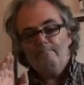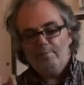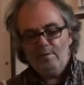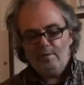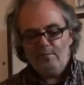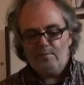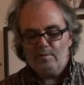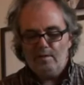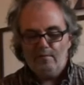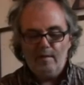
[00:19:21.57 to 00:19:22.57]
Beautiful
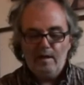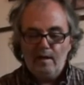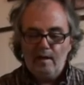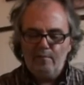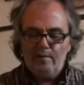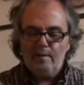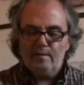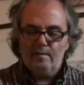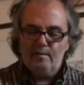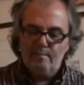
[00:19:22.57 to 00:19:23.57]
stuff. Lovely
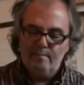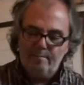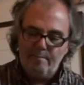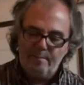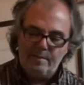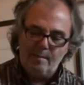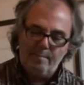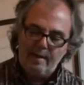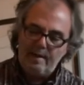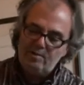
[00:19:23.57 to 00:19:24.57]
little piece of
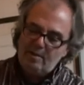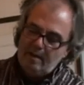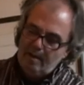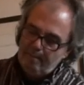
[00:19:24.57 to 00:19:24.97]
packaging.